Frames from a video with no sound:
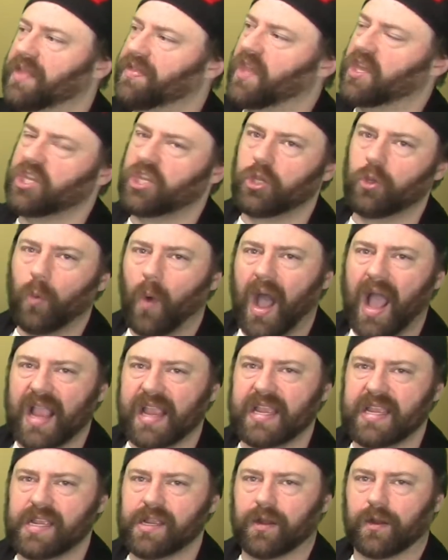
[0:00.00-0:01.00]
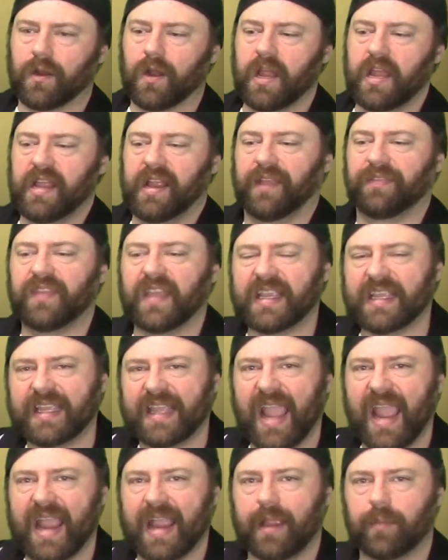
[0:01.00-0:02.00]
the UI here and the
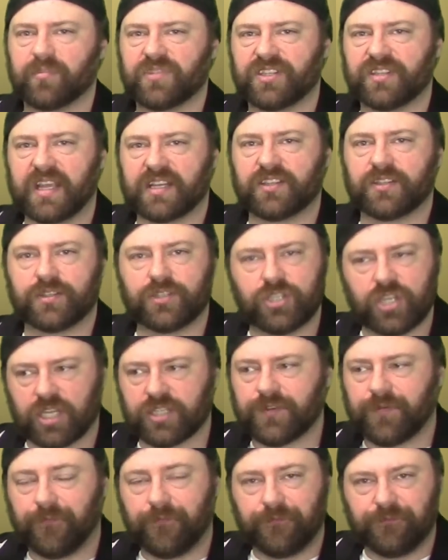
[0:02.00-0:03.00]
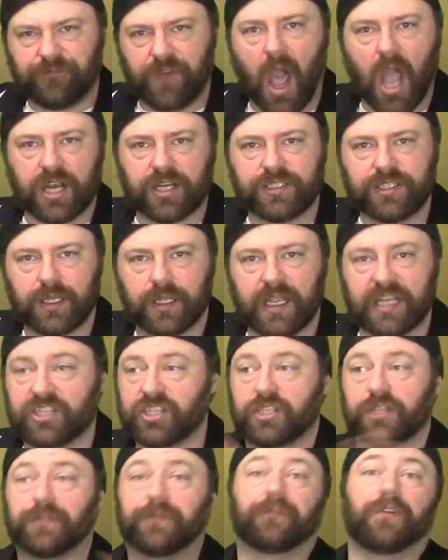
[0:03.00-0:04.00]
games that's just fucked. It's
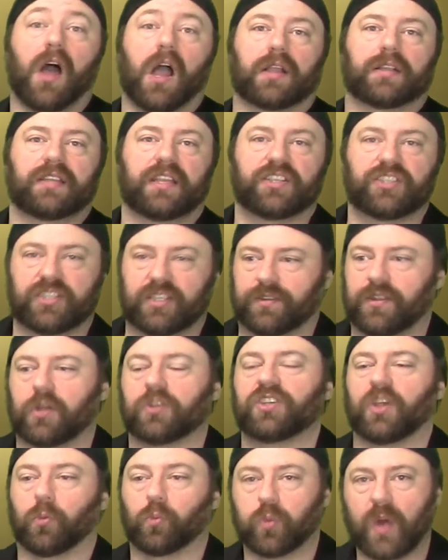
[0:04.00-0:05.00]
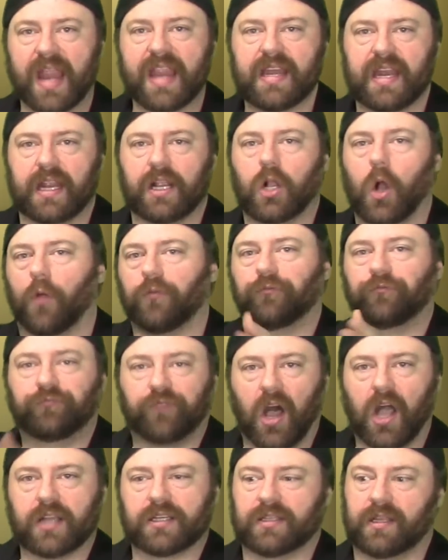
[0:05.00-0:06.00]
just fucked. There's a rating called
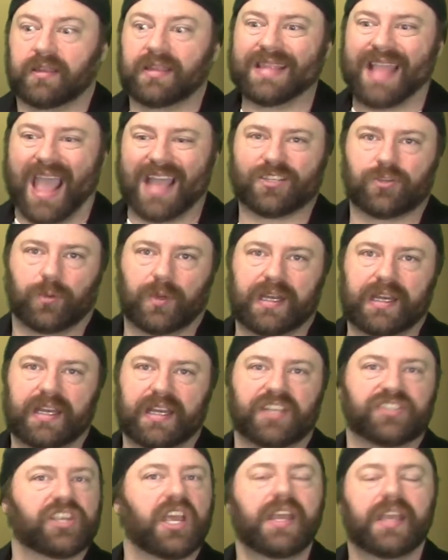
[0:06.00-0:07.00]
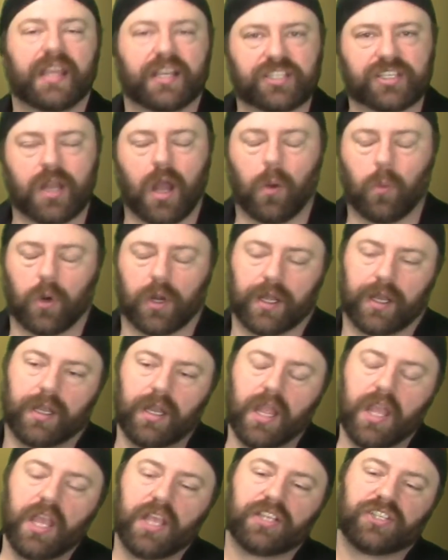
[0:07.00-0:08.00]
fucked, and that's what it is. It's not working.
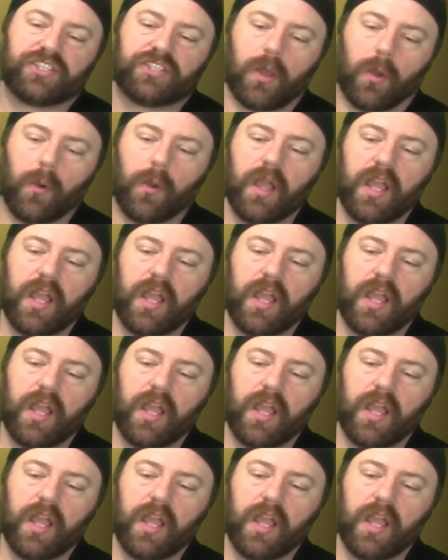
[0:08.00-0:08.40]
So